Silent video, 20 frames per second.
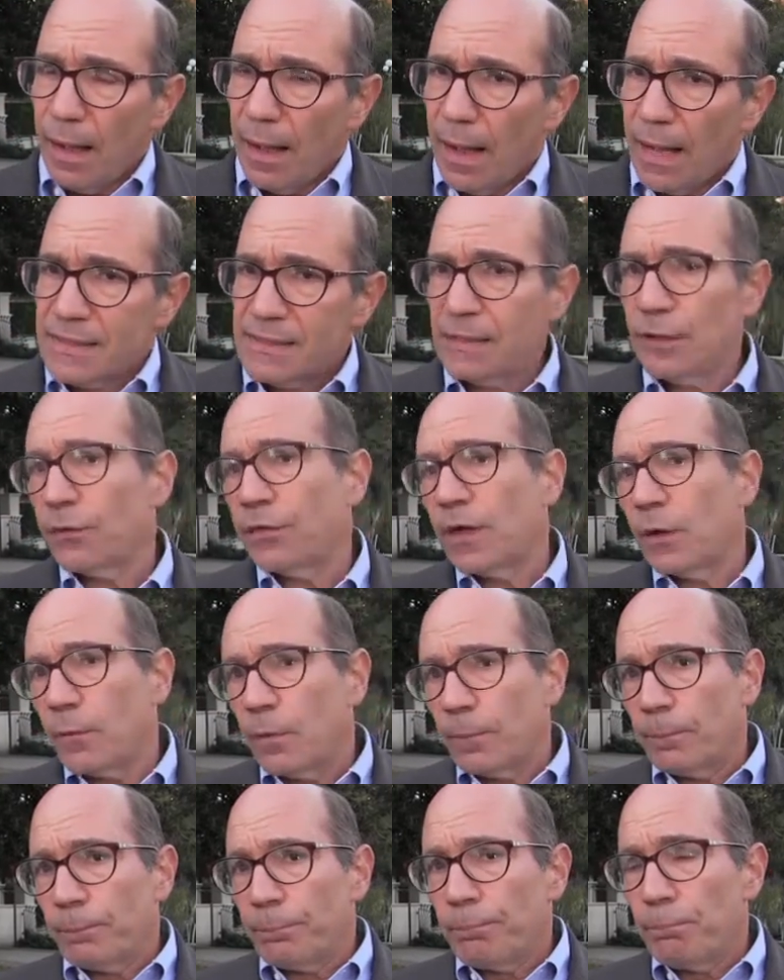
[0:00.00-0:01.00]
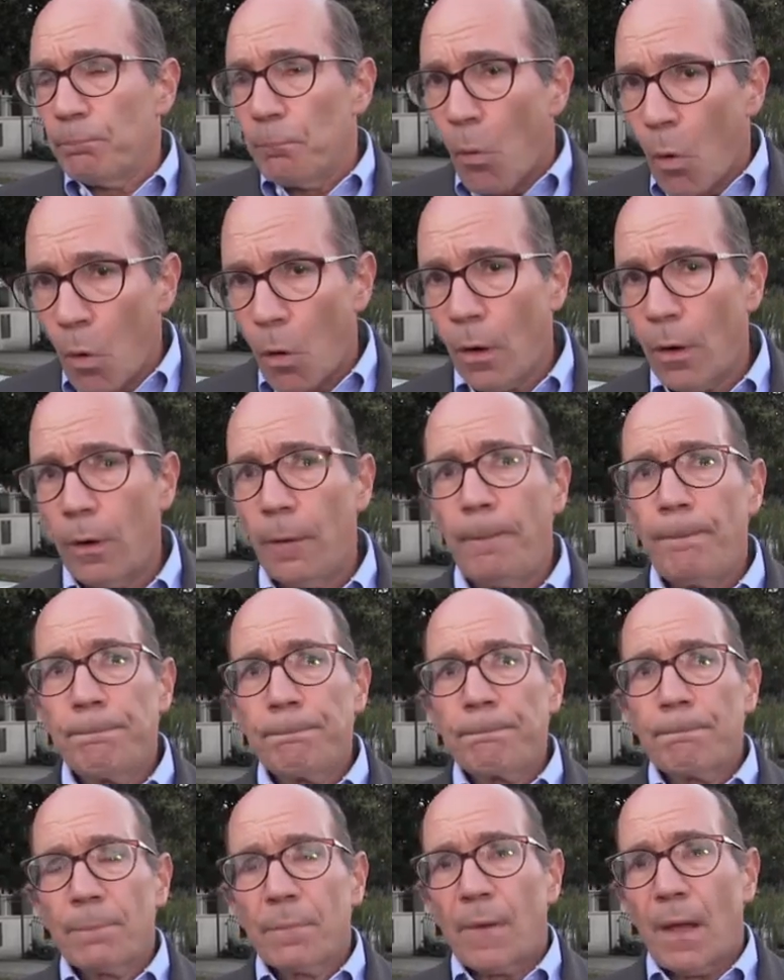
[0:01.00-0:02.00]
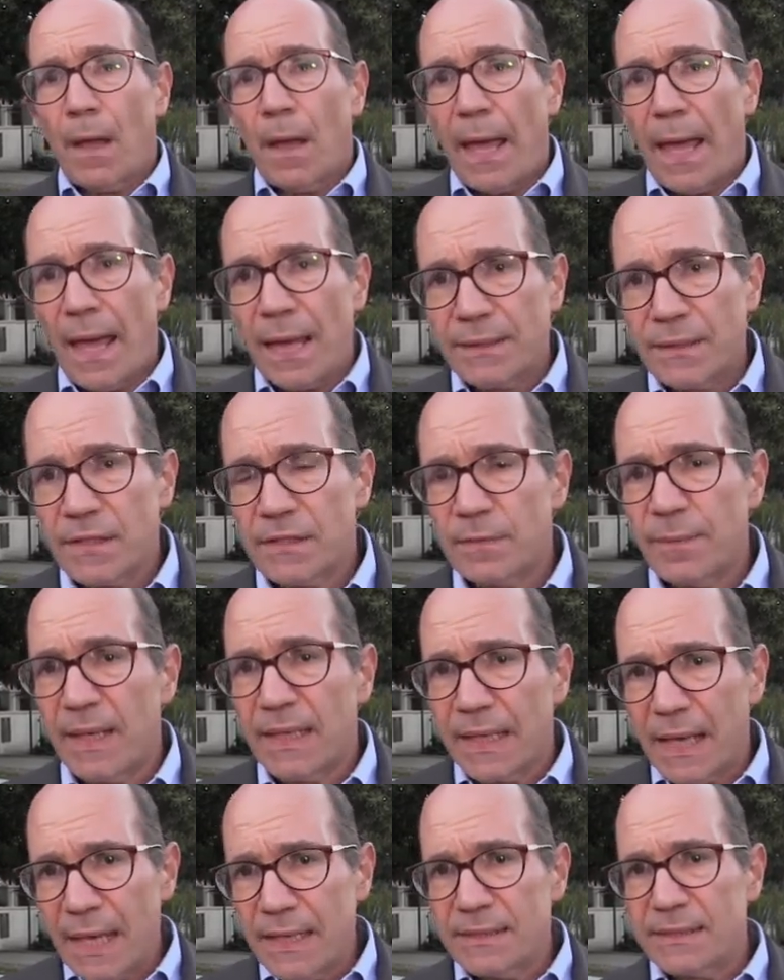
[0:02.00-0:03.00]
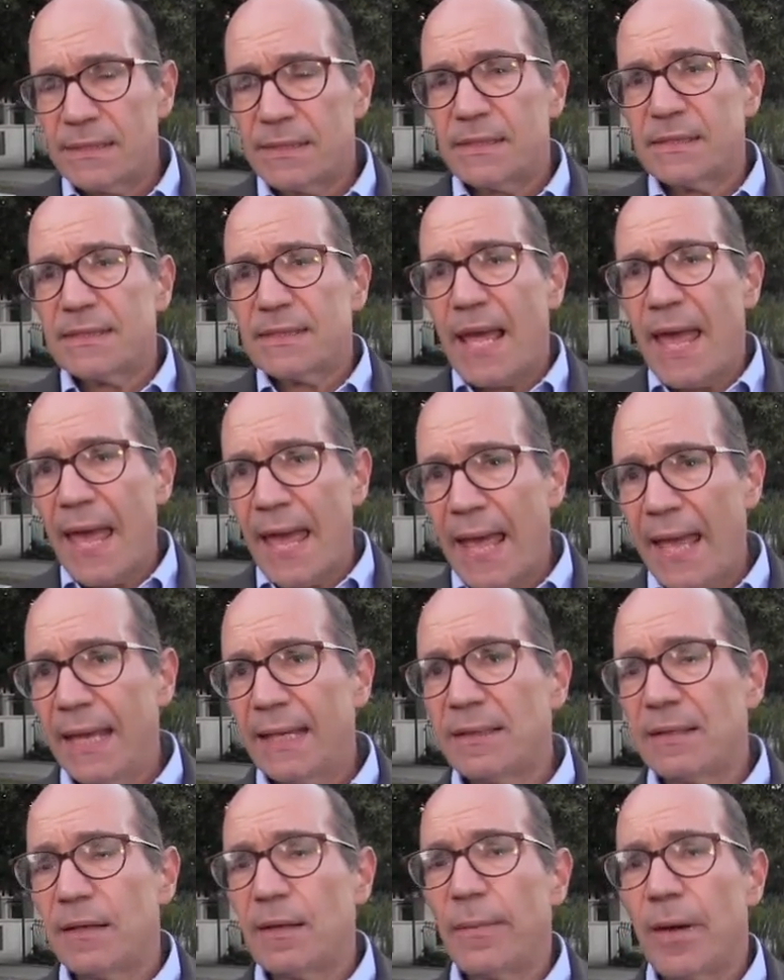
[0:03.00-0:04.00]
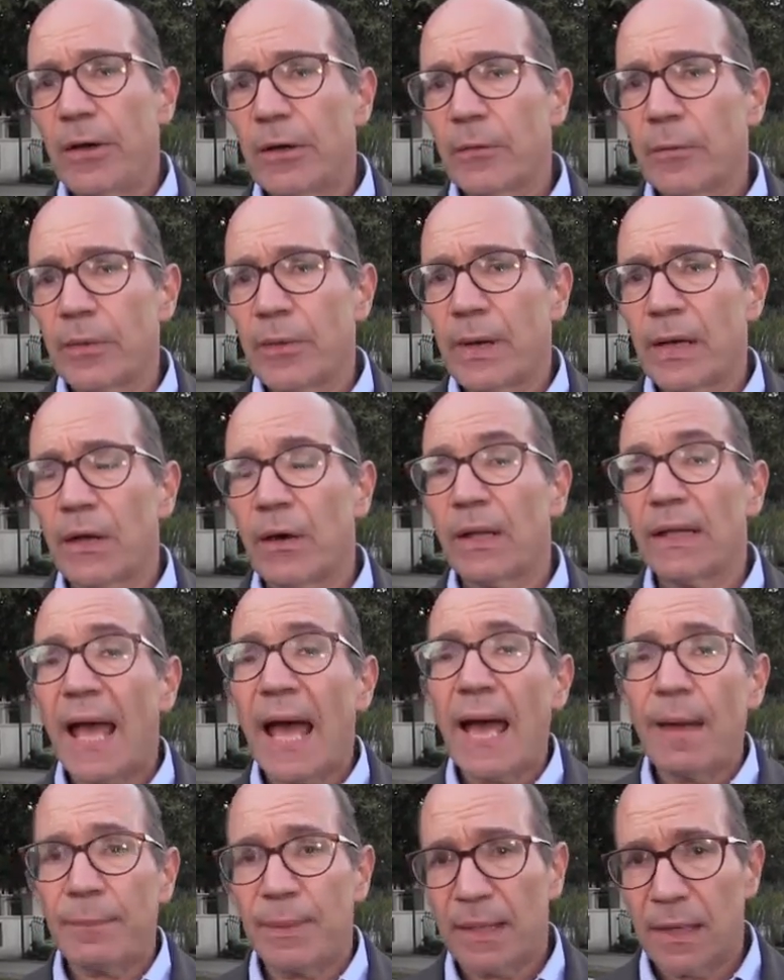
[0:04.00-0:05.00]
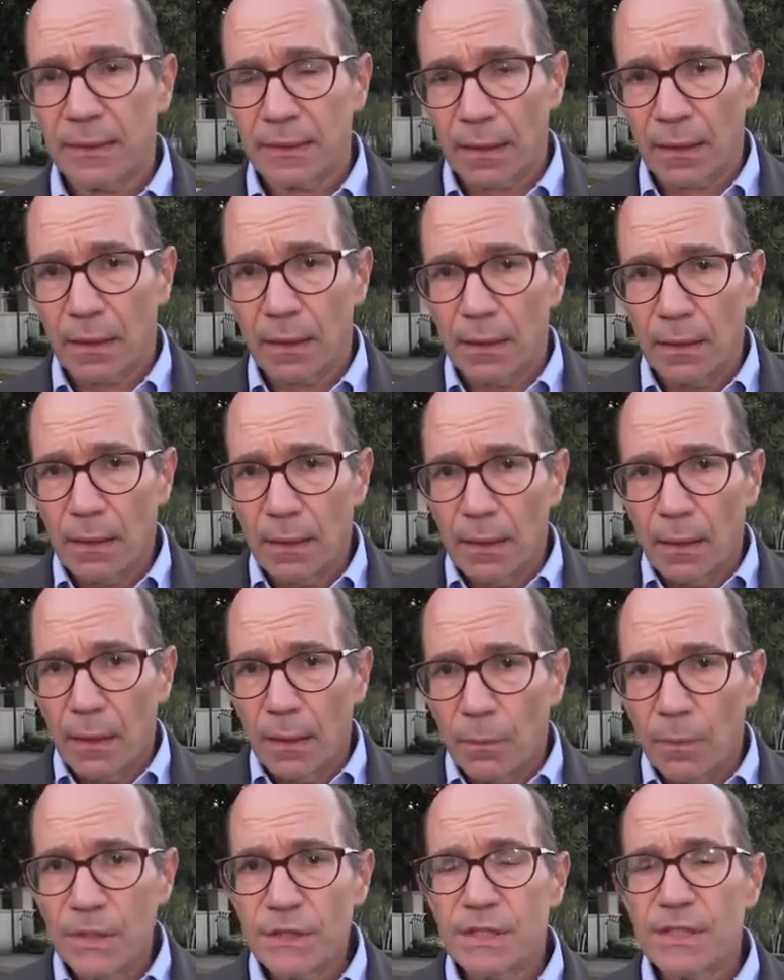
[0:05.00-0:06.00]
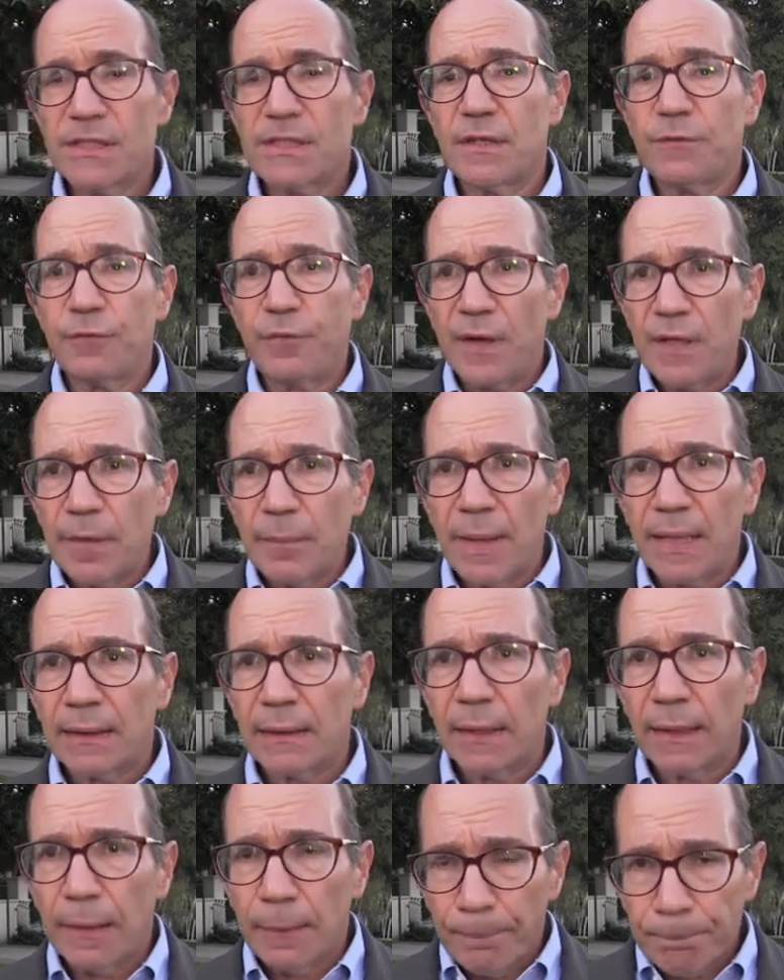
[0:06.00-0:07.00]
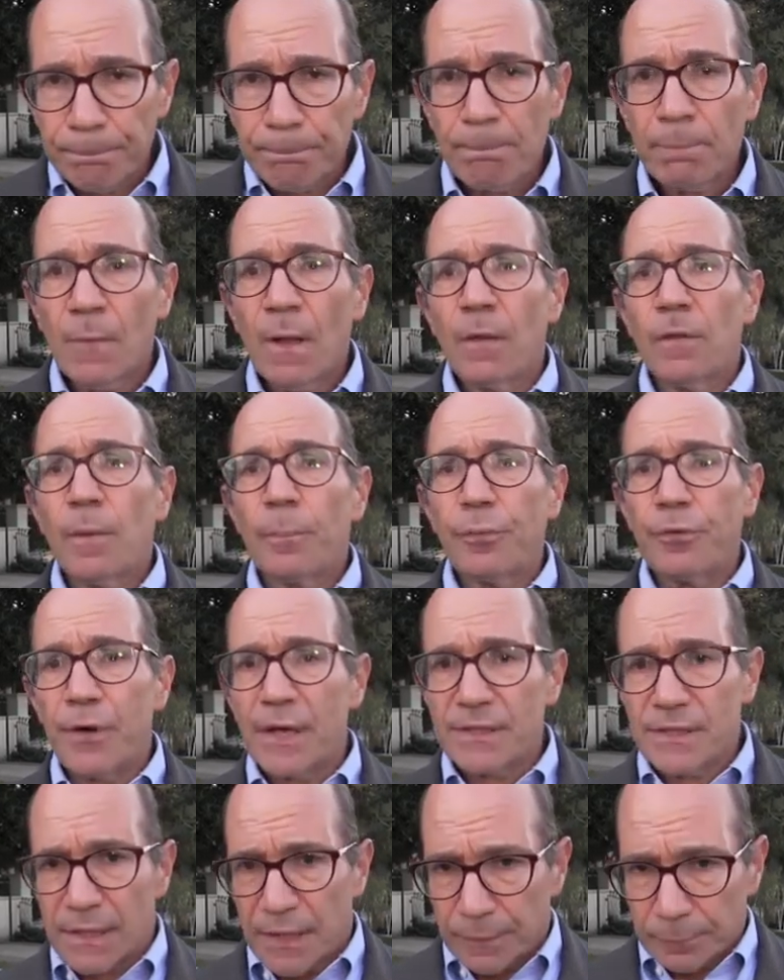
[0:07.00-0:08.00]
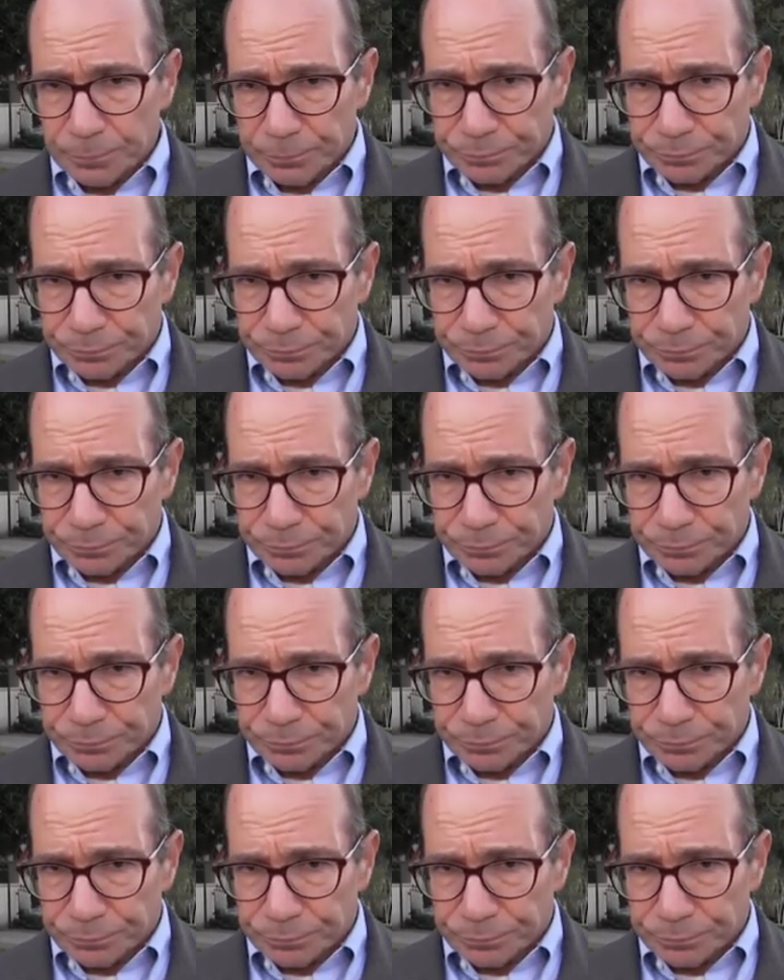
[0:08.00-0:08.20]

I still think more anti-Semitic incidents end in America with what I call a happy ending, which is that fundamentally the president,